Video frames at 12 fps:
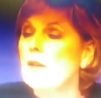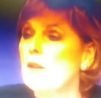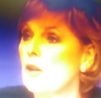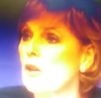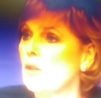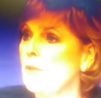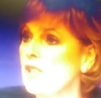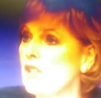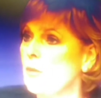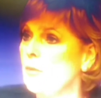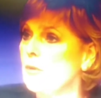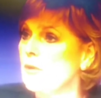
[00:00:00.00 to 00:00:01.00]
that could be
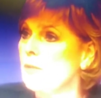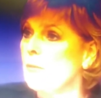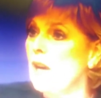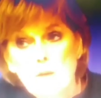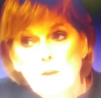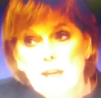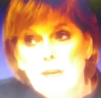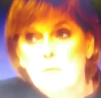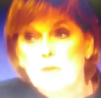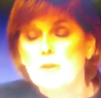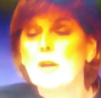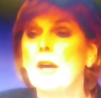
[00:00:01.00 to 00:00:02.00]
supported. Tell you what
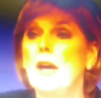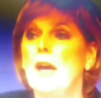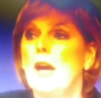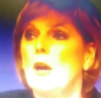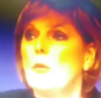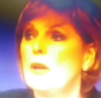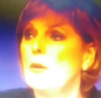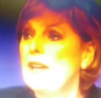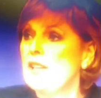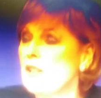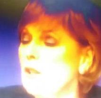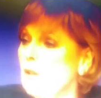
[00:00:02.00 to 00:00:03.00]
happened. We
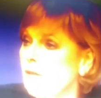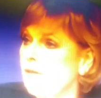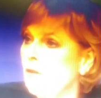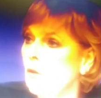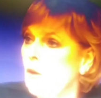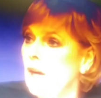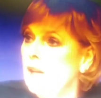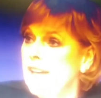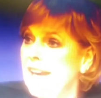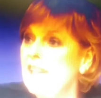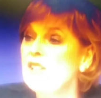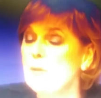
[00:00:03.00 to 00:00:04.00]
went to look for an